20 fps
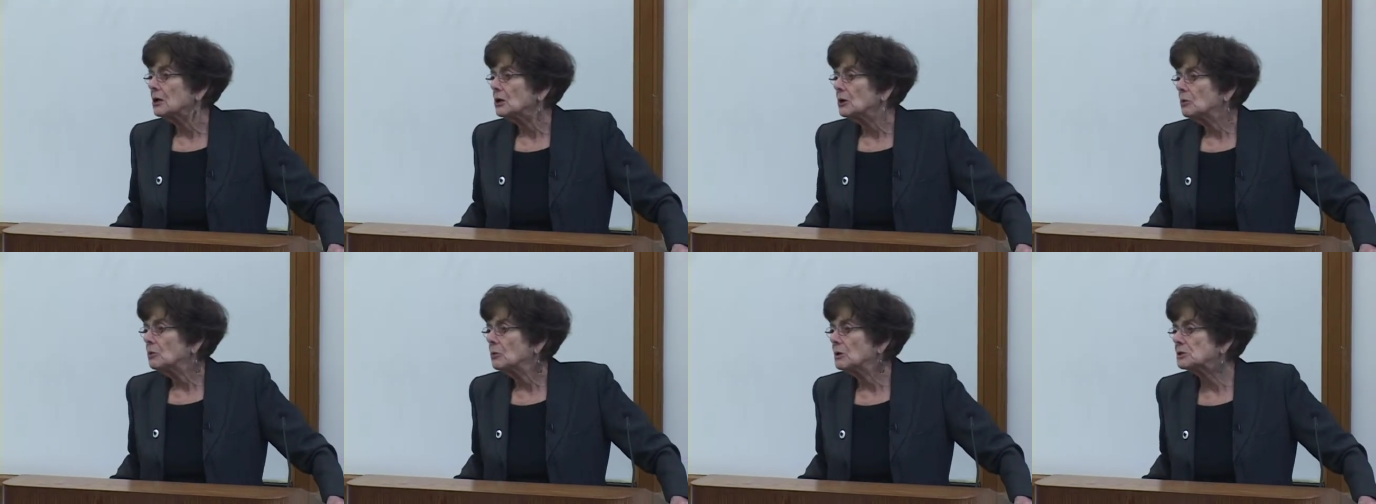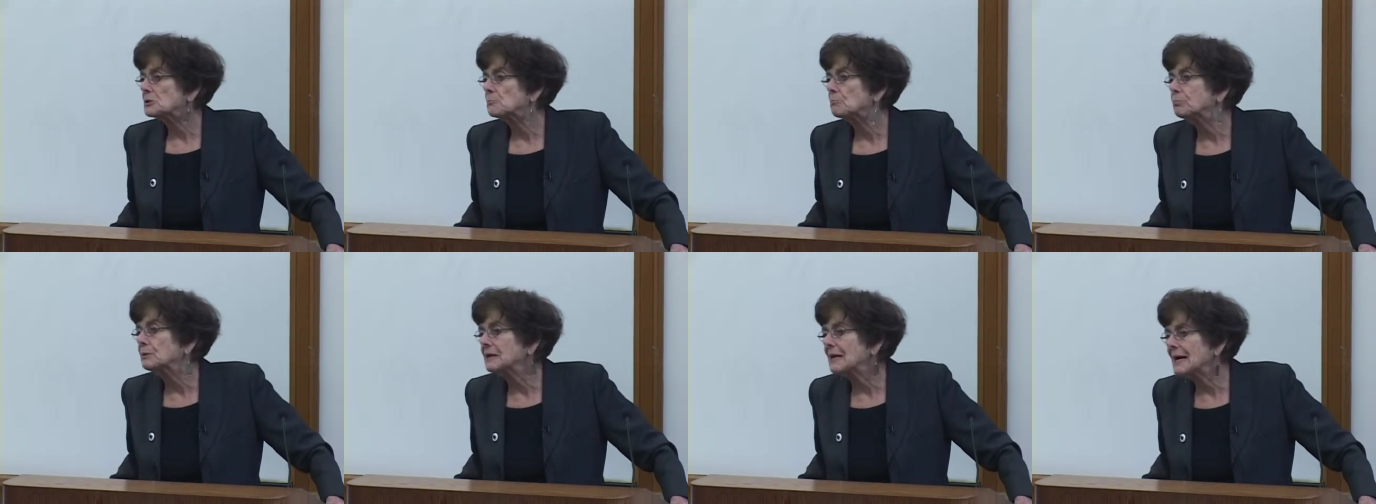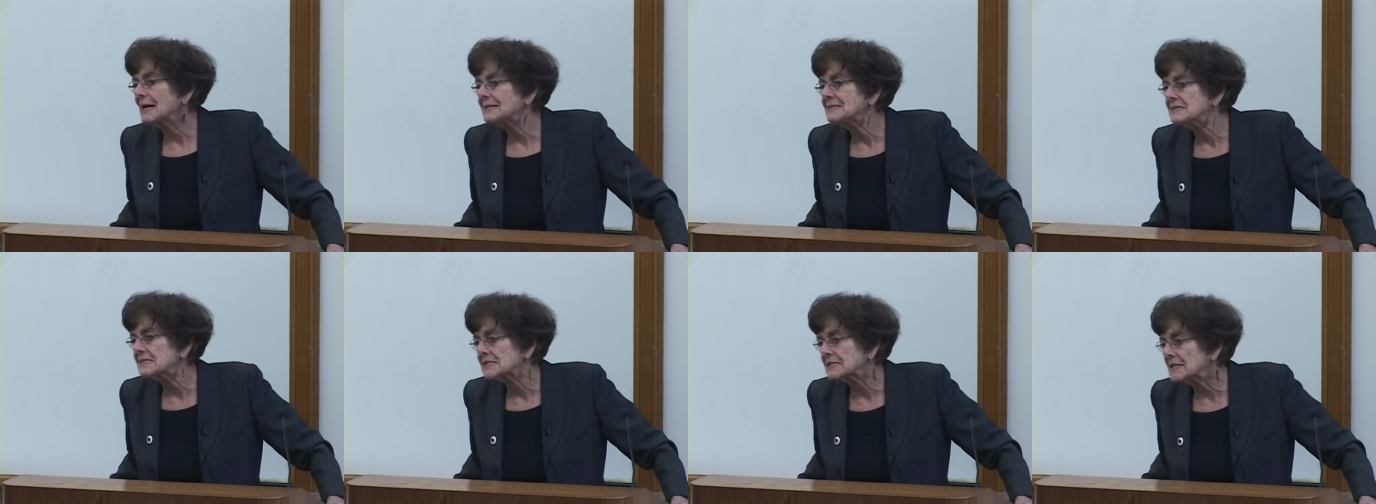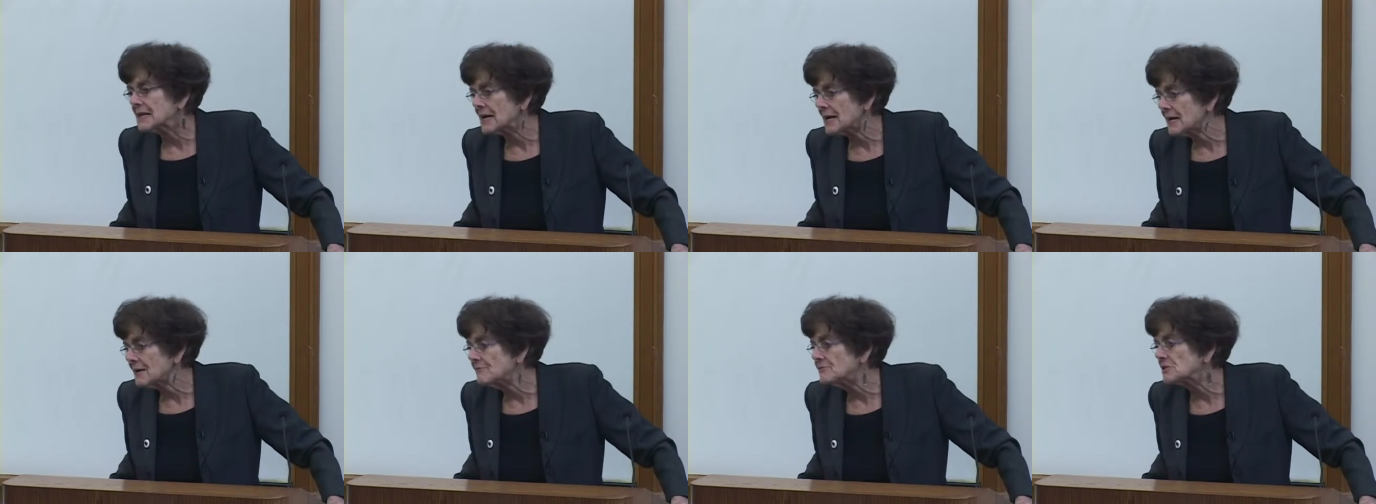which bled
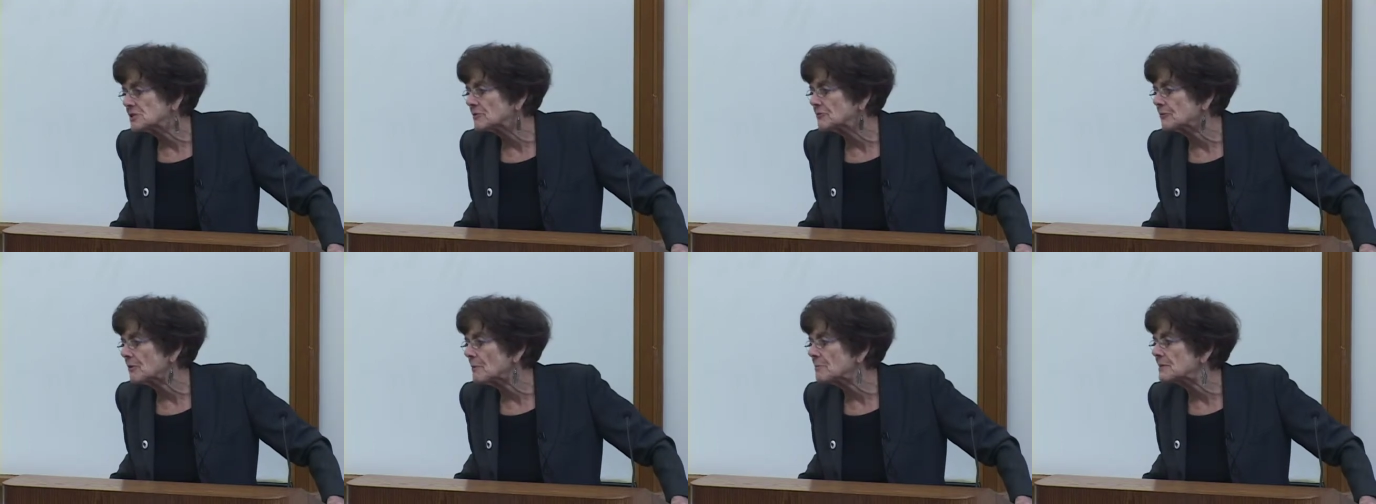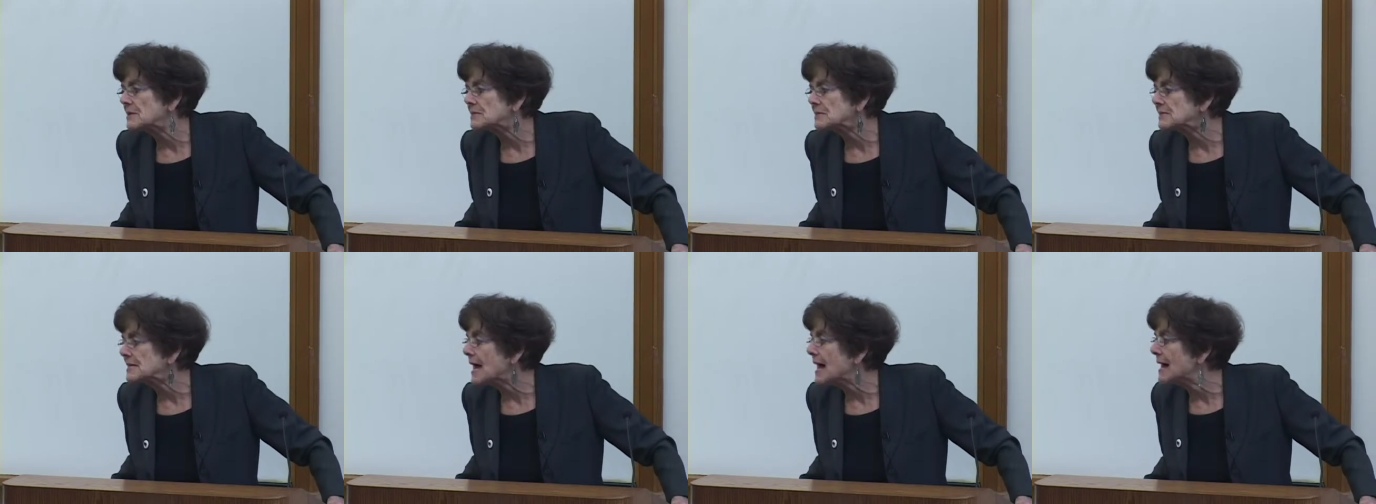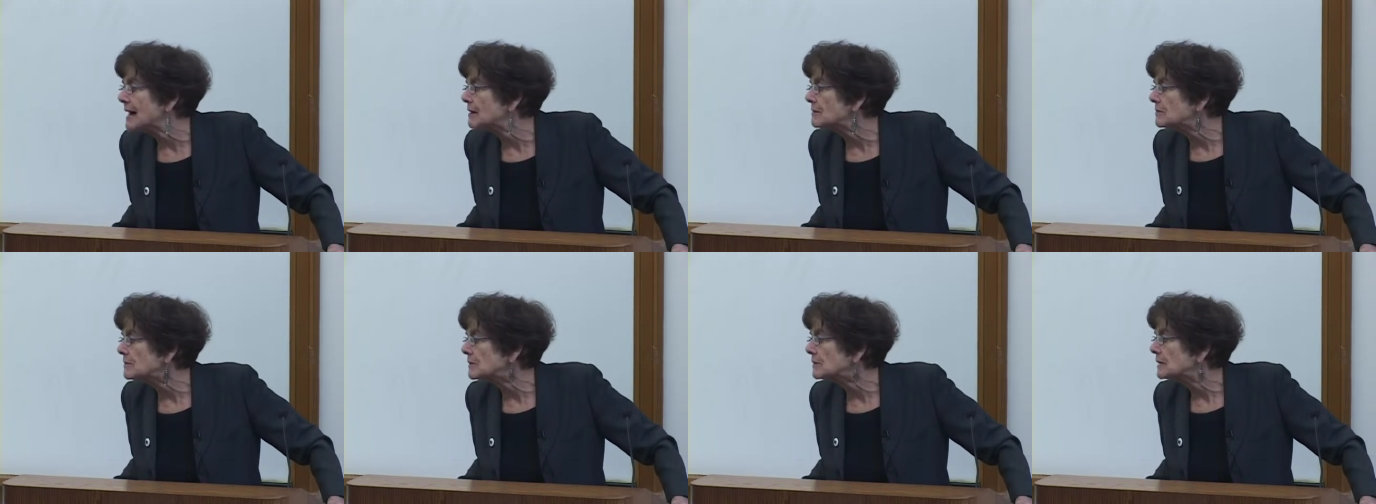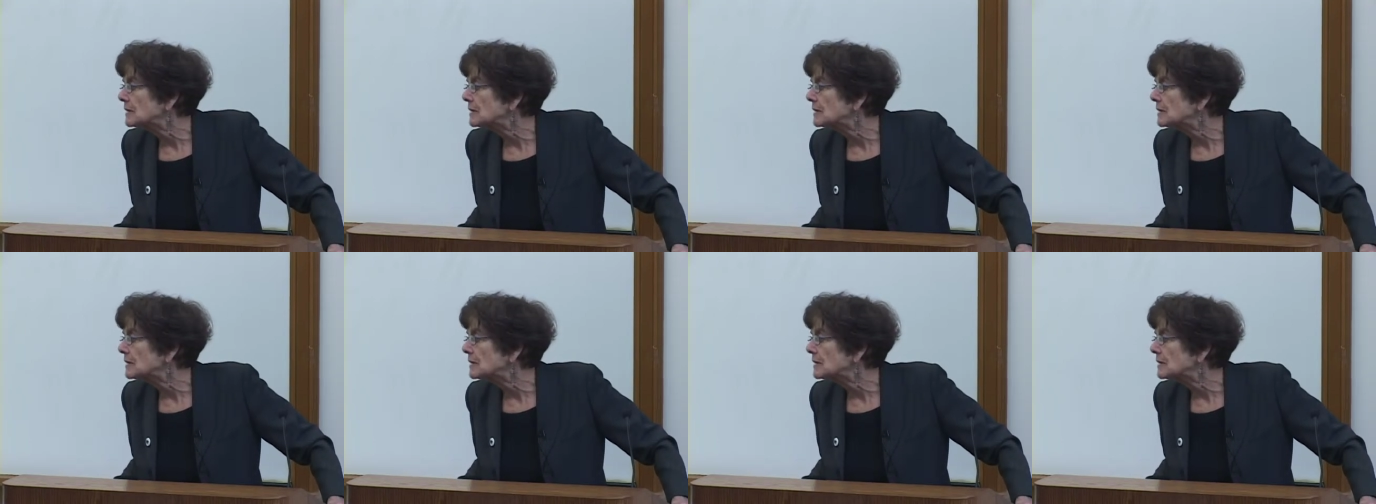slaves from the South